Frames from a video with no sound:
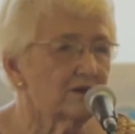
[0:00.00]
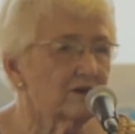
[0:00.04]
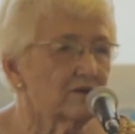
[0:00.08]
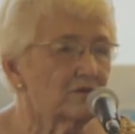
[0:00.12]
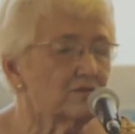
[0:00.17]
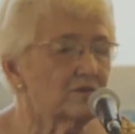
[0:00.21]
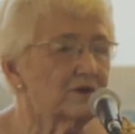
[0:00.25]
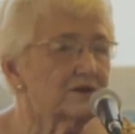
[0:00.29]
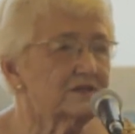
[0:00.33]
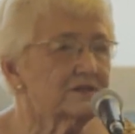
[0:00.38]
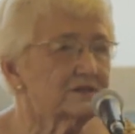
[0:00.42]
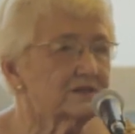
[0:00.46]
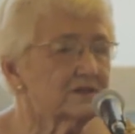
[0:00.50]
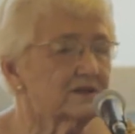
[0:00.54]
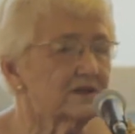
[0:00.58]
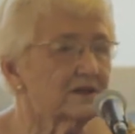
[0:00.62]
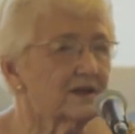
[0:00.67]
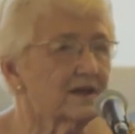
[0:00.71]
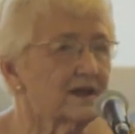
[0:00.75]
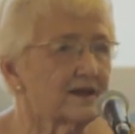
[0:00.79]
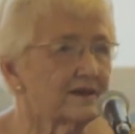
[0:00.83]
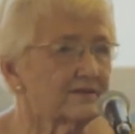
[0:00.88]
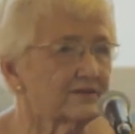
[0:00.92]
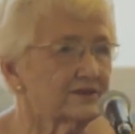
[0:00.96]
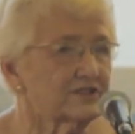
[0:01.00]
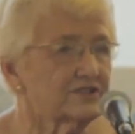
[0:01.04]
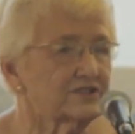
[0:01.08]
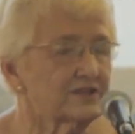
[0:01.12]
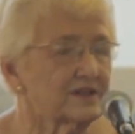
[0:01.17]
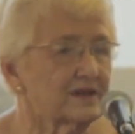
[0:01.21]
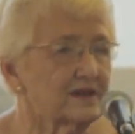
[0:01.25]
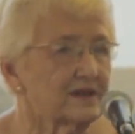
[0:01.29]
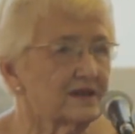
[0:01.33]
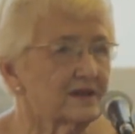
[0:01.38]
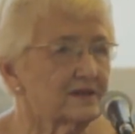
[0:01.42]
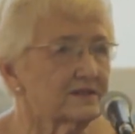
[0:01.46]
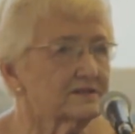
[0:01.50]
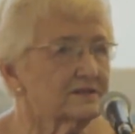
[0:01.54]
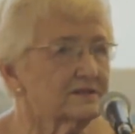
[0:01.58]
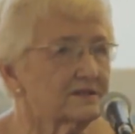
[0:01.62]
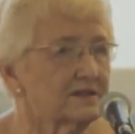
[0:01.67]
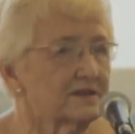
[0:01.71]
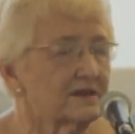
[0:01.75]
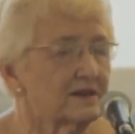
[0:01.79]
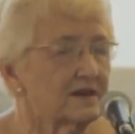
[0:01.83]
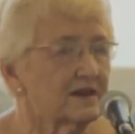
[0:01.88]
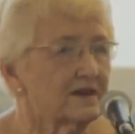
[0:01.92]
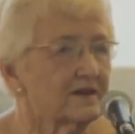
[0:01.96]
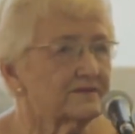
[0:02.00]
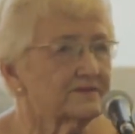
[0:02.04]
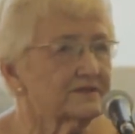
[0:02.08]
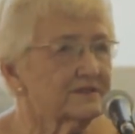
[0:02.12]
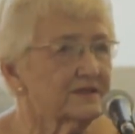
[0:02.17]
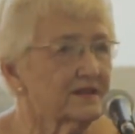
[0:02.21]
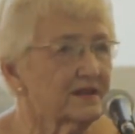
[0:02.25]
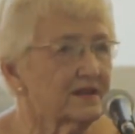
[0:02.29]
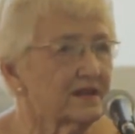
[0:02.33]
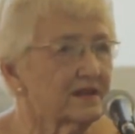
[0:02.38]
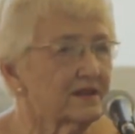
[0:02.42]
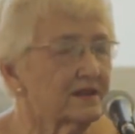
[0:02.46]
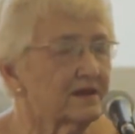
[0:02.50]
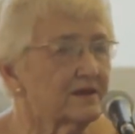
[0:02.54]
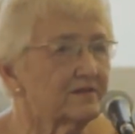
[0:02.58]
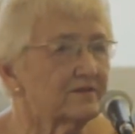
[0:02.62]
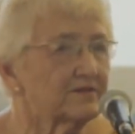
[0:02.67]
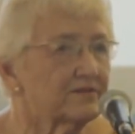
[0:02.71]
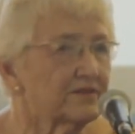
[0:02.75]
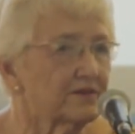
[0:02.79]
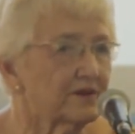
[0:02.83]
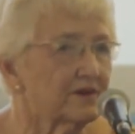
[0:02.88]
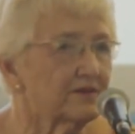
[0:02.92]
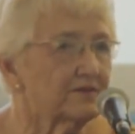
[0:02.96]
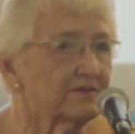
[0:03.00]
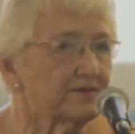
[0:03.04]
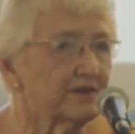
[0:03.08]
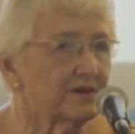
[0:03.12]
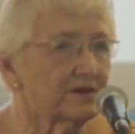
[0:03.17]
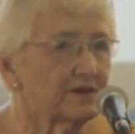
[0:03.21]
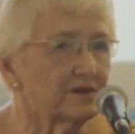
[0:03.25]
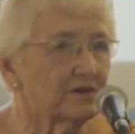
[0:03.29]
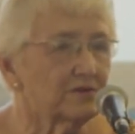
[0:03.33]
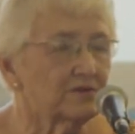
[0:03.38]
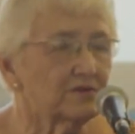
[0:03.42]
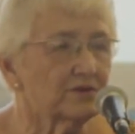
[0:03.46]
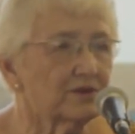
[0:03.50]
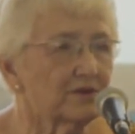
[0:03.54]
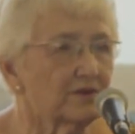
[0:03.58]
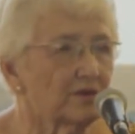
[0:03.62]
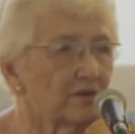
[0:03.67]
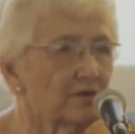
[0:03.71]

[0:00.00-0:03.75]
we still have a chance of setting up for a vote